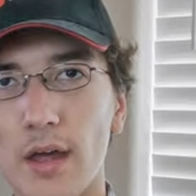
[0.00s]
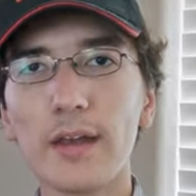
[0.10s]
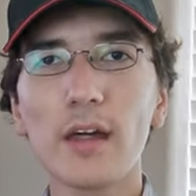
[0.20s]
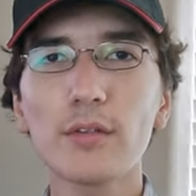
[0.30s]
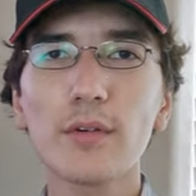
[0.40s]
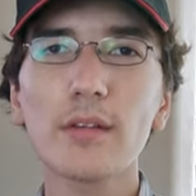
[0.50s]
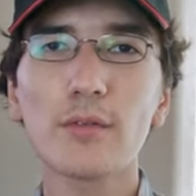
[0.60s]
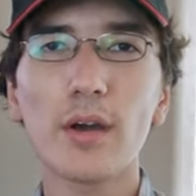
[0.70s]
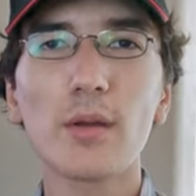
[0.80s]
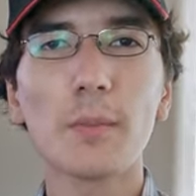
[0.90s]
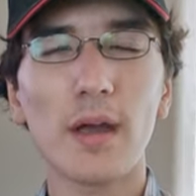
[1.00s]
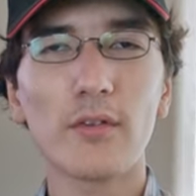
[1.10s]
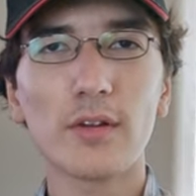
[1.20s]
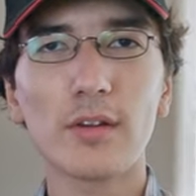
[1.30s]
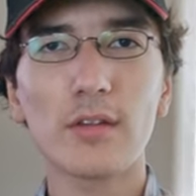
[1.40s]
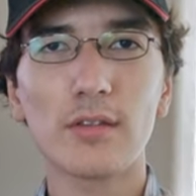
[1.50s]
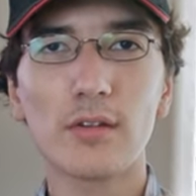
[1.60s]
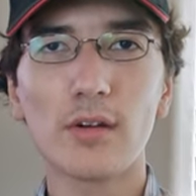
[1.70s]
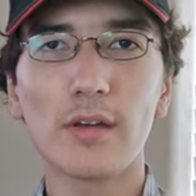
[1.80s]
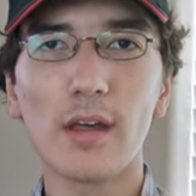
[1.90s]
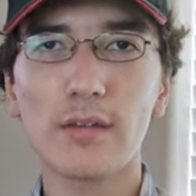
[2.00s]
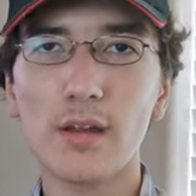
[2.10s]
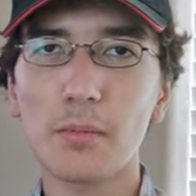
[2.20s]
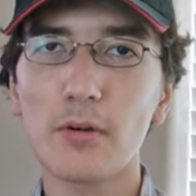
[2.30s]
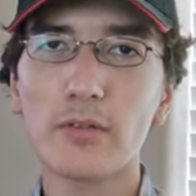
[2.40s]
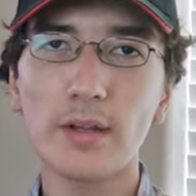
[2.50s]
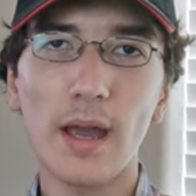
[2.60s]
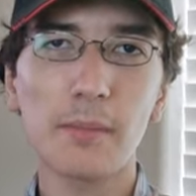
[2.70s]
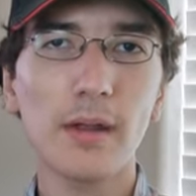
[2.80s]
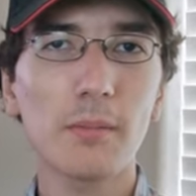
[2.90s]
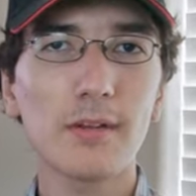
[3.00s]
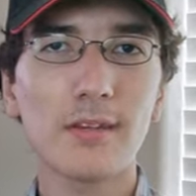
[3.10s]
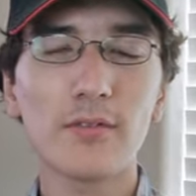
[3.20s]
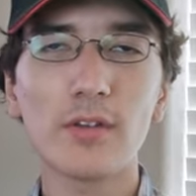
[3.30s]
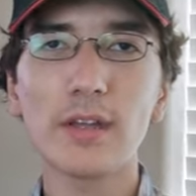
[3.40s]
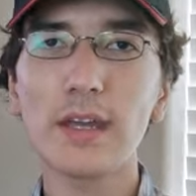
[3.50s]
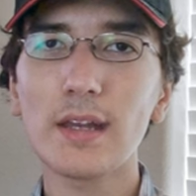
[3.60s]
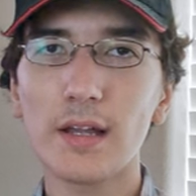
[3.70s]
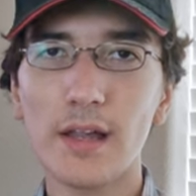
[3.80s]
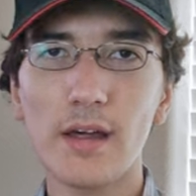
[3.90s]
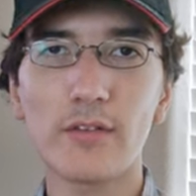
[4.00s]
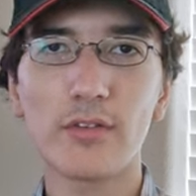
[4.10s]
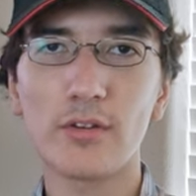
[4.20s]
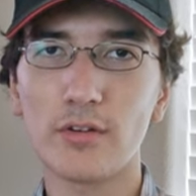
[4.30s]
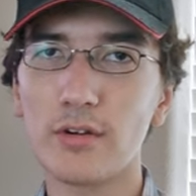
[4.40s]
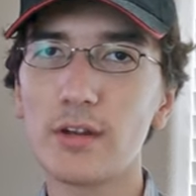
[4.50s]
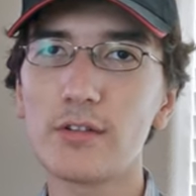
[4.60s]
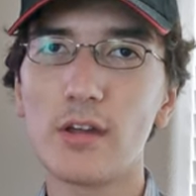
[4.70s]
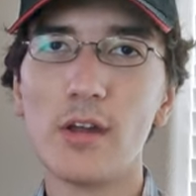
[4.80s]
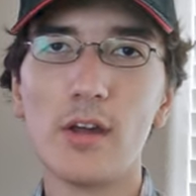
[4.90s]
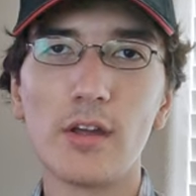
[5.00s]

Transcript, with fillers: Another reason why you might want to consider a desktop over a laptop is if you need a lot of storage,